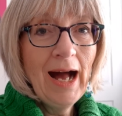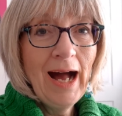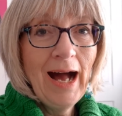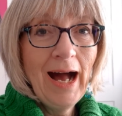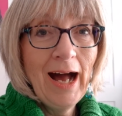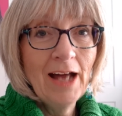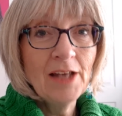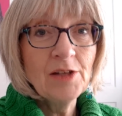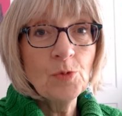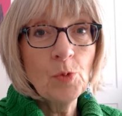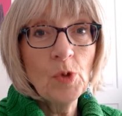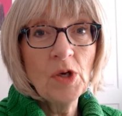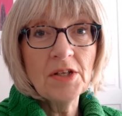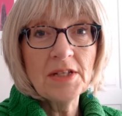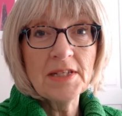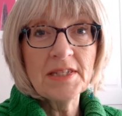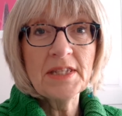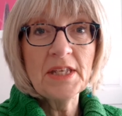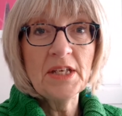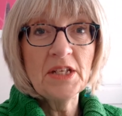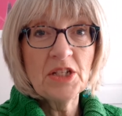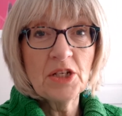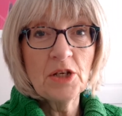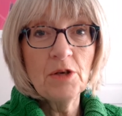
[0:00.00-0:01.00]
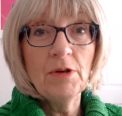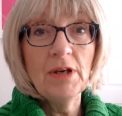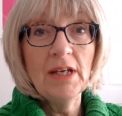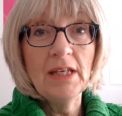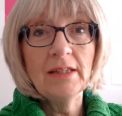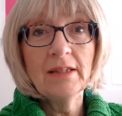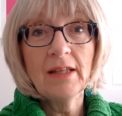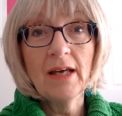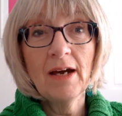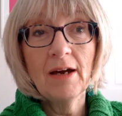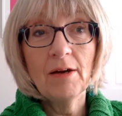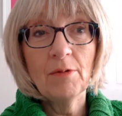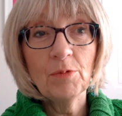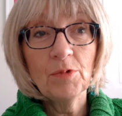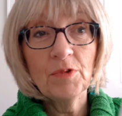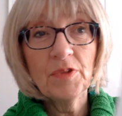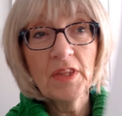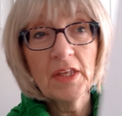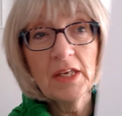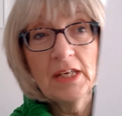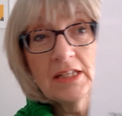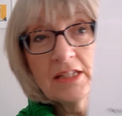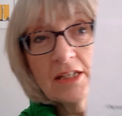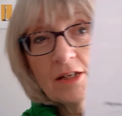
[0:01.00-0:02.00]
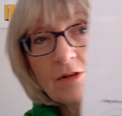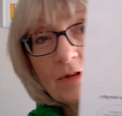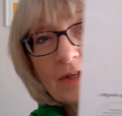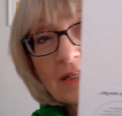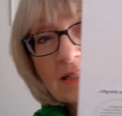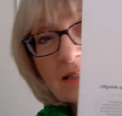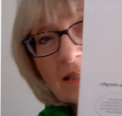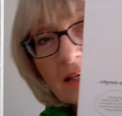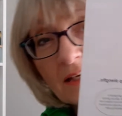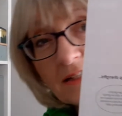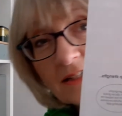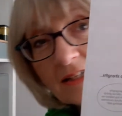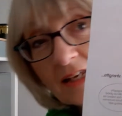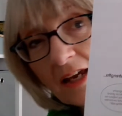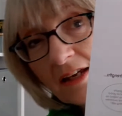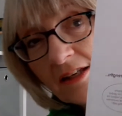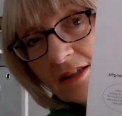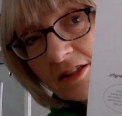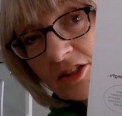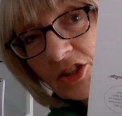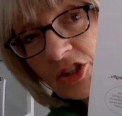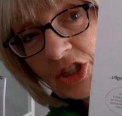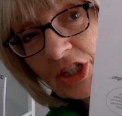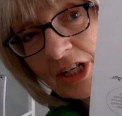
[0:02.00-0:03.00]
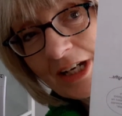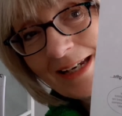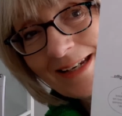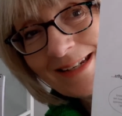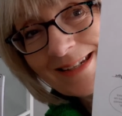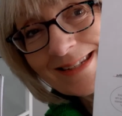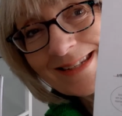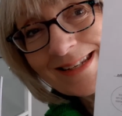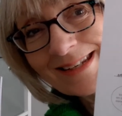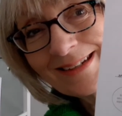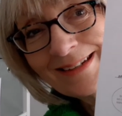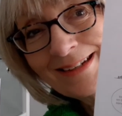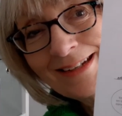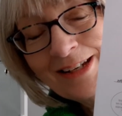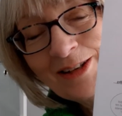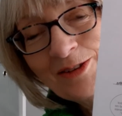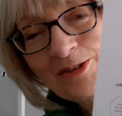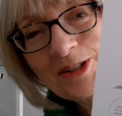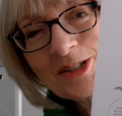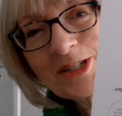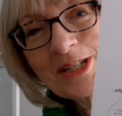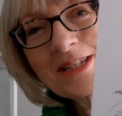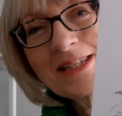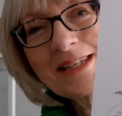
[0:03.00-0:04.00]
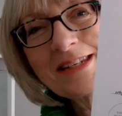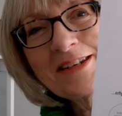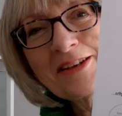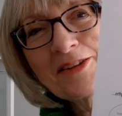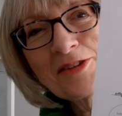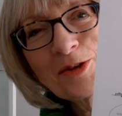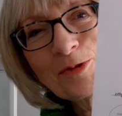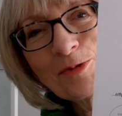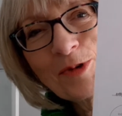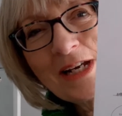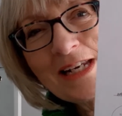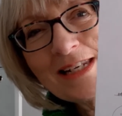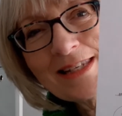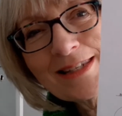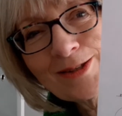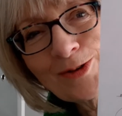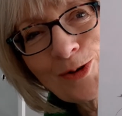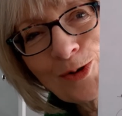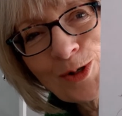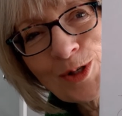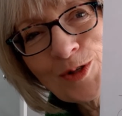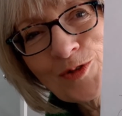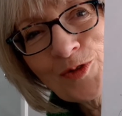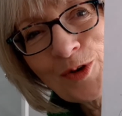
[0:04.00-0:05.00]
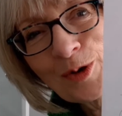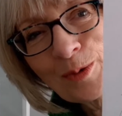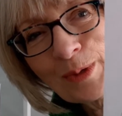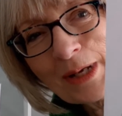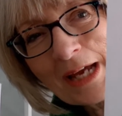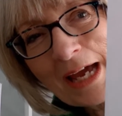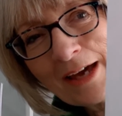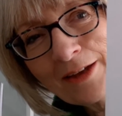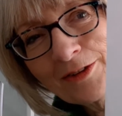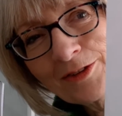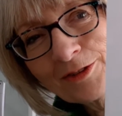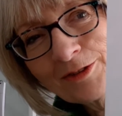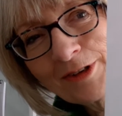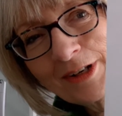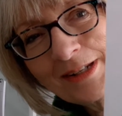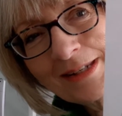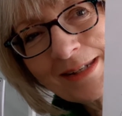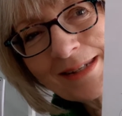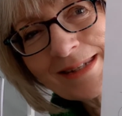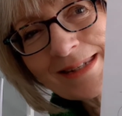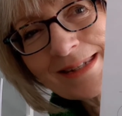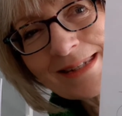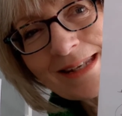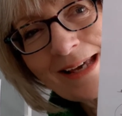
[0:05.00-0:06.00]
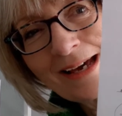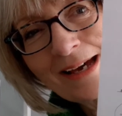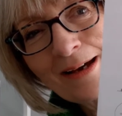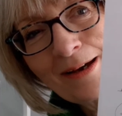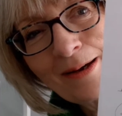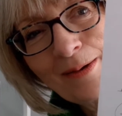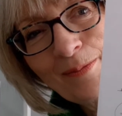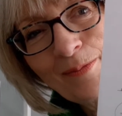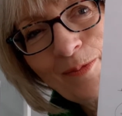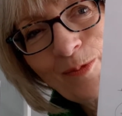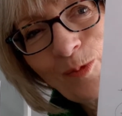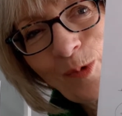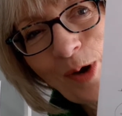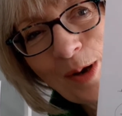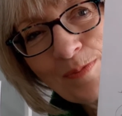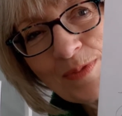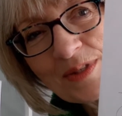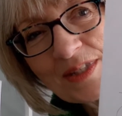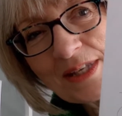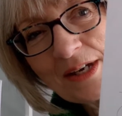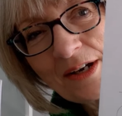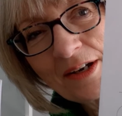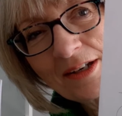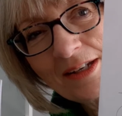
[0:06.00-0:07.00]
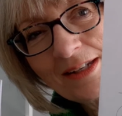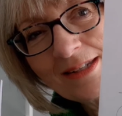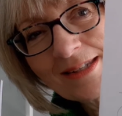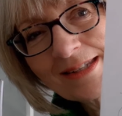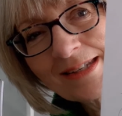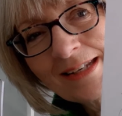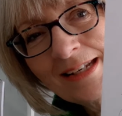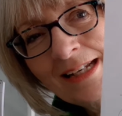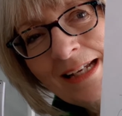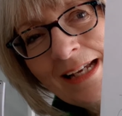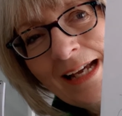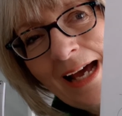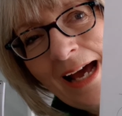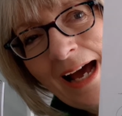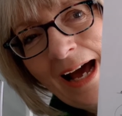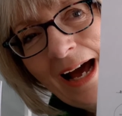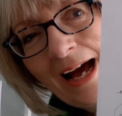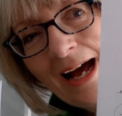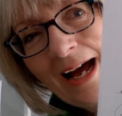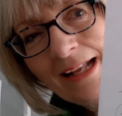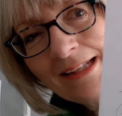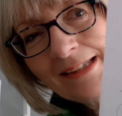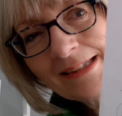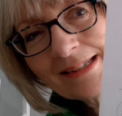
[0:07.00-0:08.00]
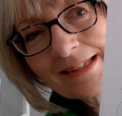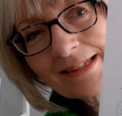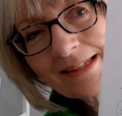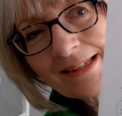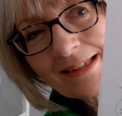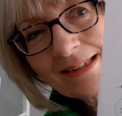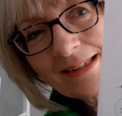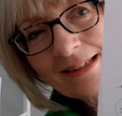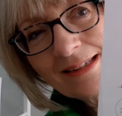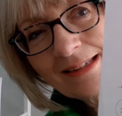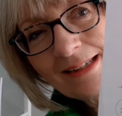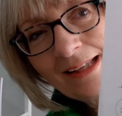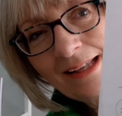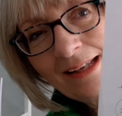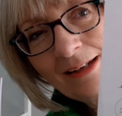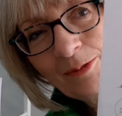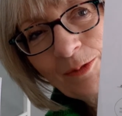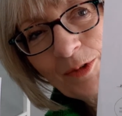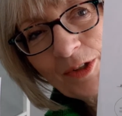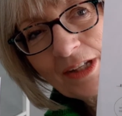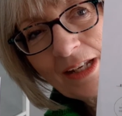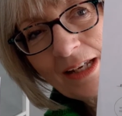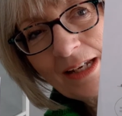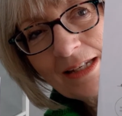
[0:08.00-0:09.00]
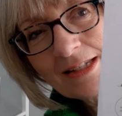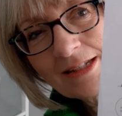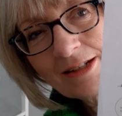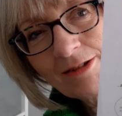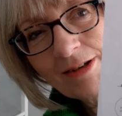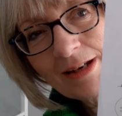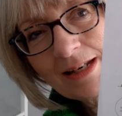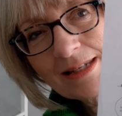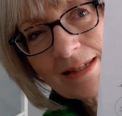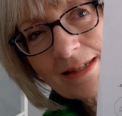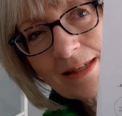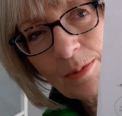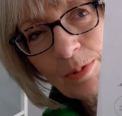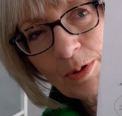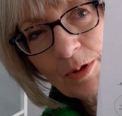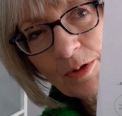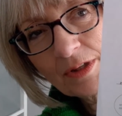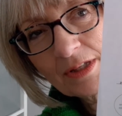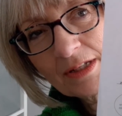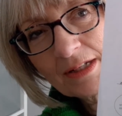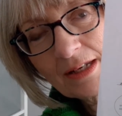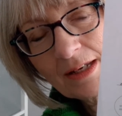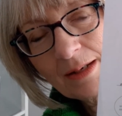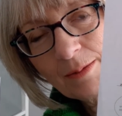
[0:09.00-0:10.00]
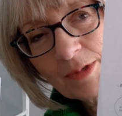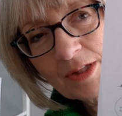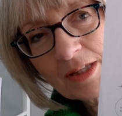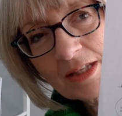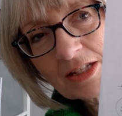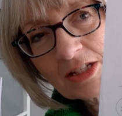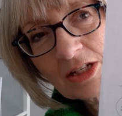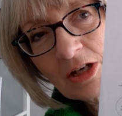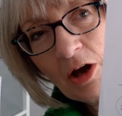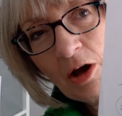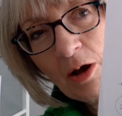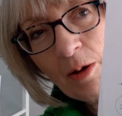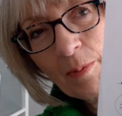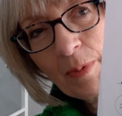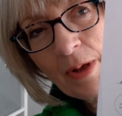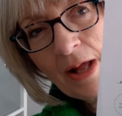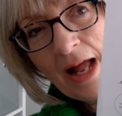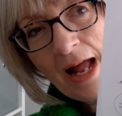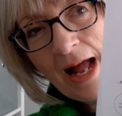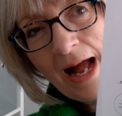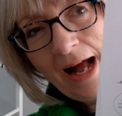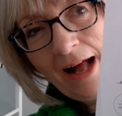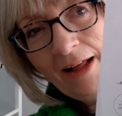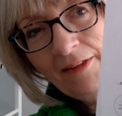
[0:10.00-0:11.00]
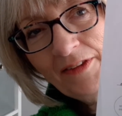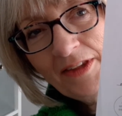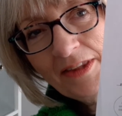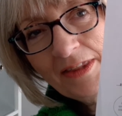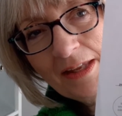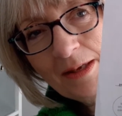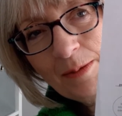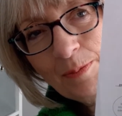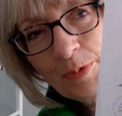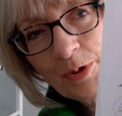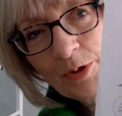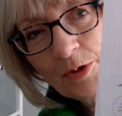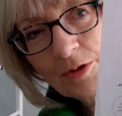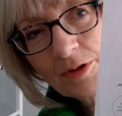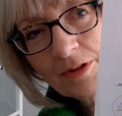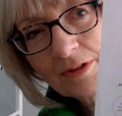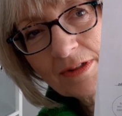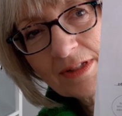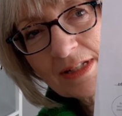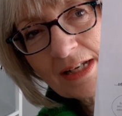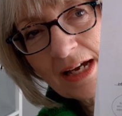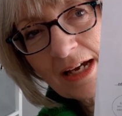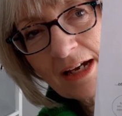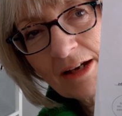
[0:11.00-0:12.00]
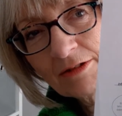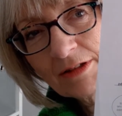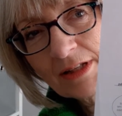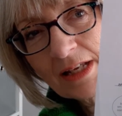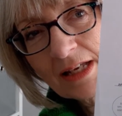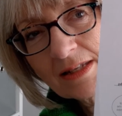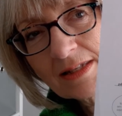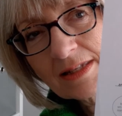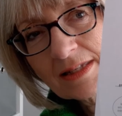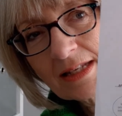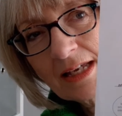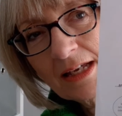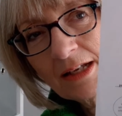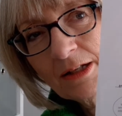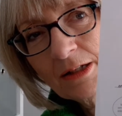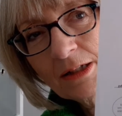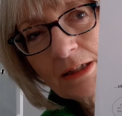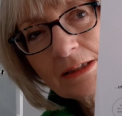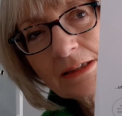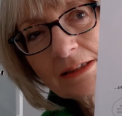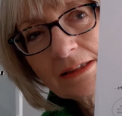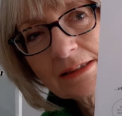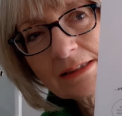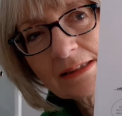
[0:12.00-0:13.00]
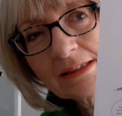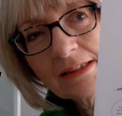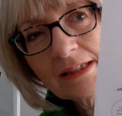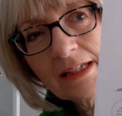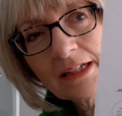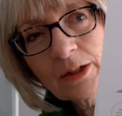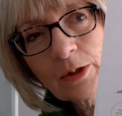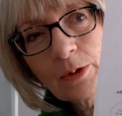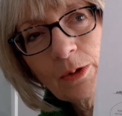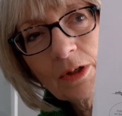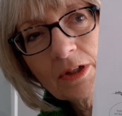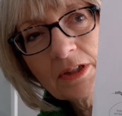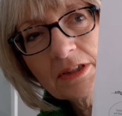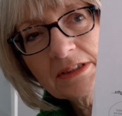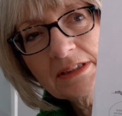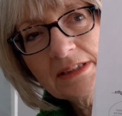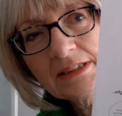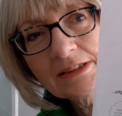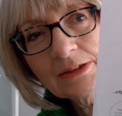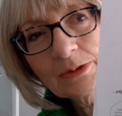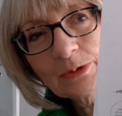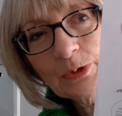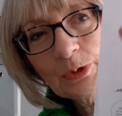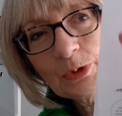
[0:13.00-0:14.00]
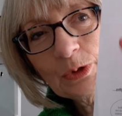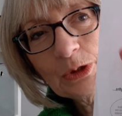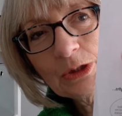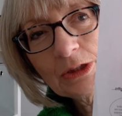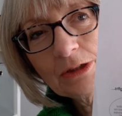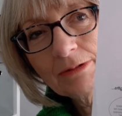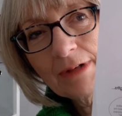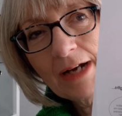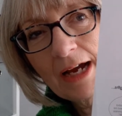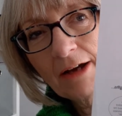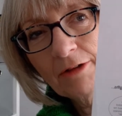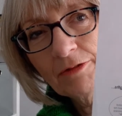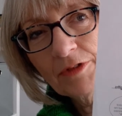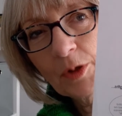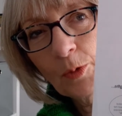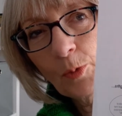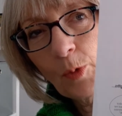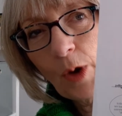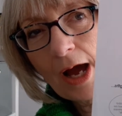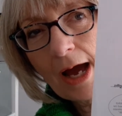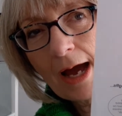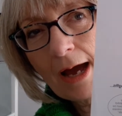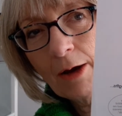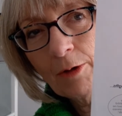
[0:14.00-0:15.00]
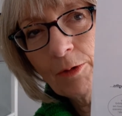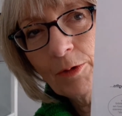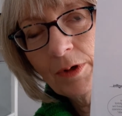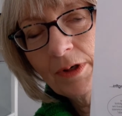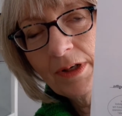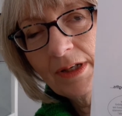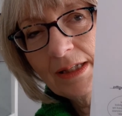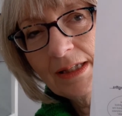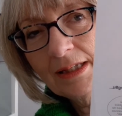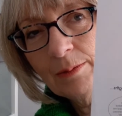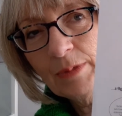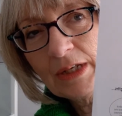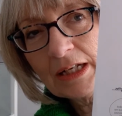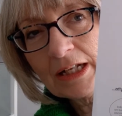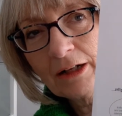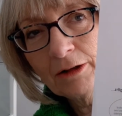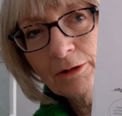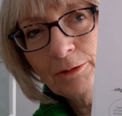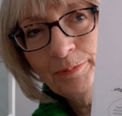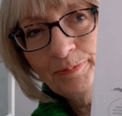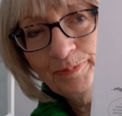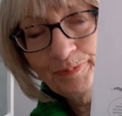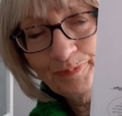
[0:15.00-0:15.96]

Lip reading: And whilst they're doing that, what they do is they take the sheet, which is another resource from Catherine's website, and then what they do is they put the name at the top and then they put down their skills and their qualities all around the wow in the middle.